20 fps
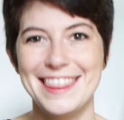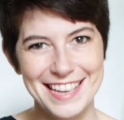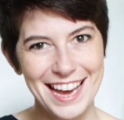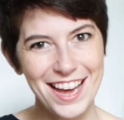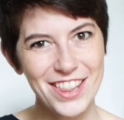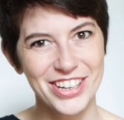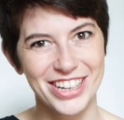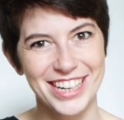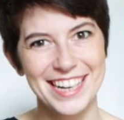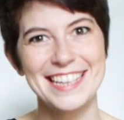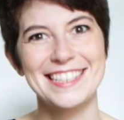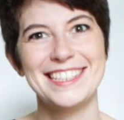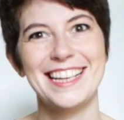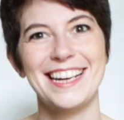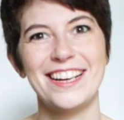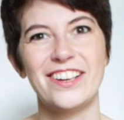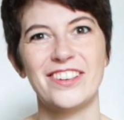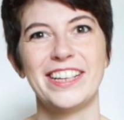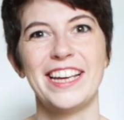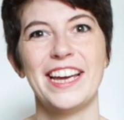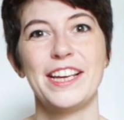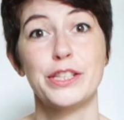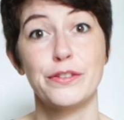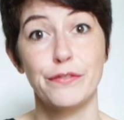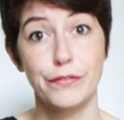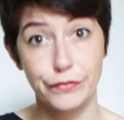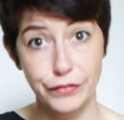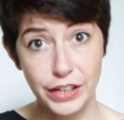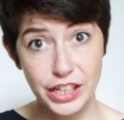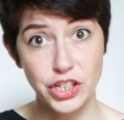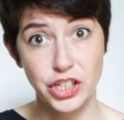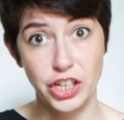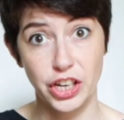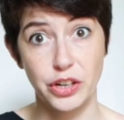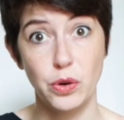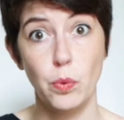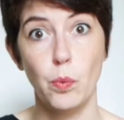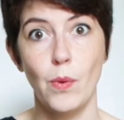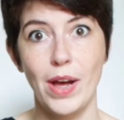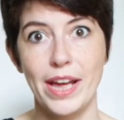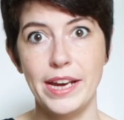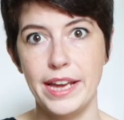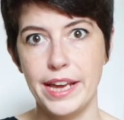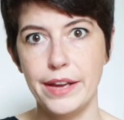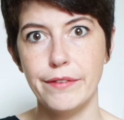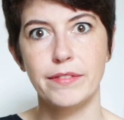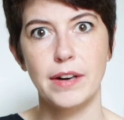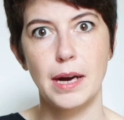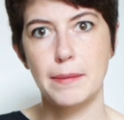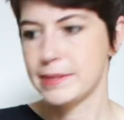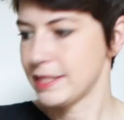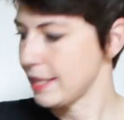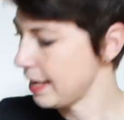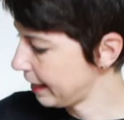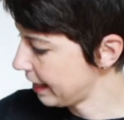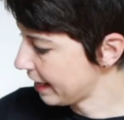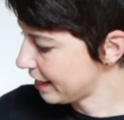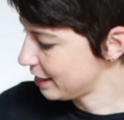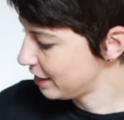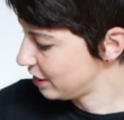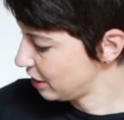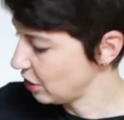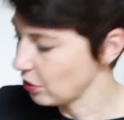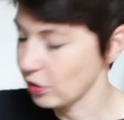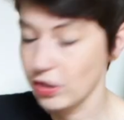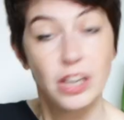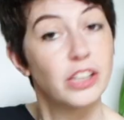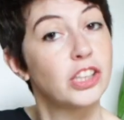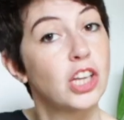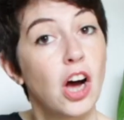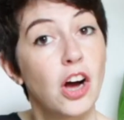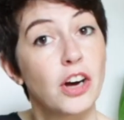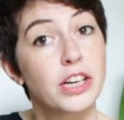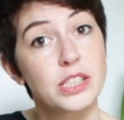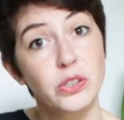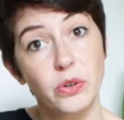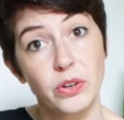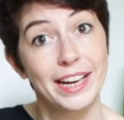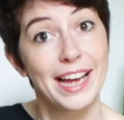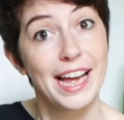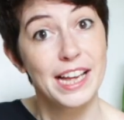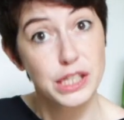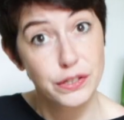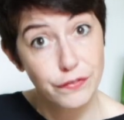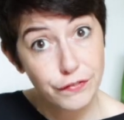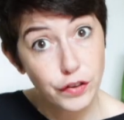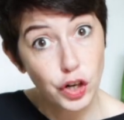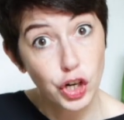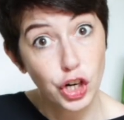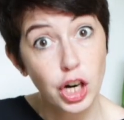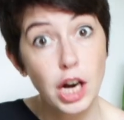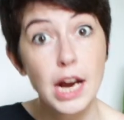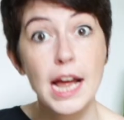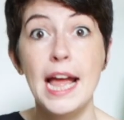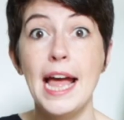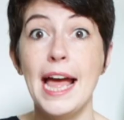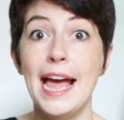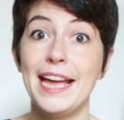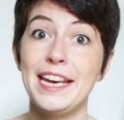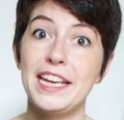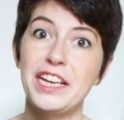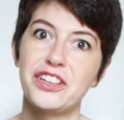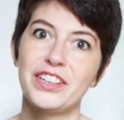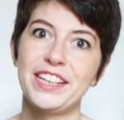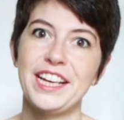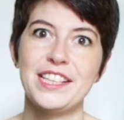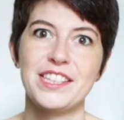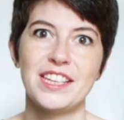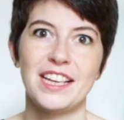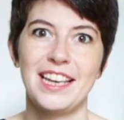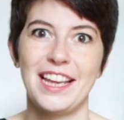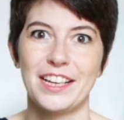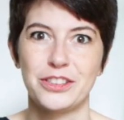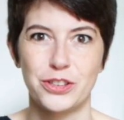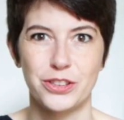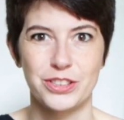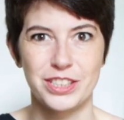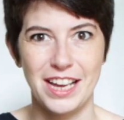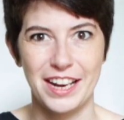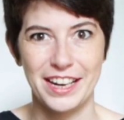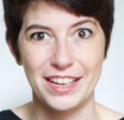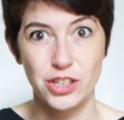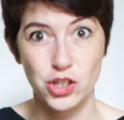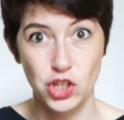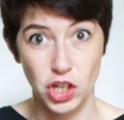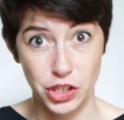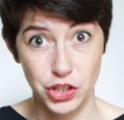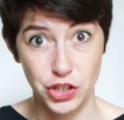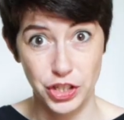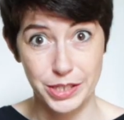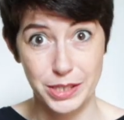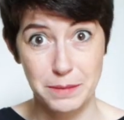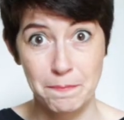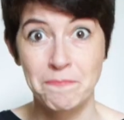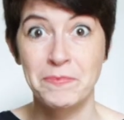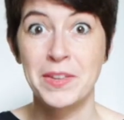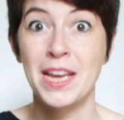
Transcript: the other is that it creates friction when it rubs against your dog's or cat's fur, and it creates electrostatic charges.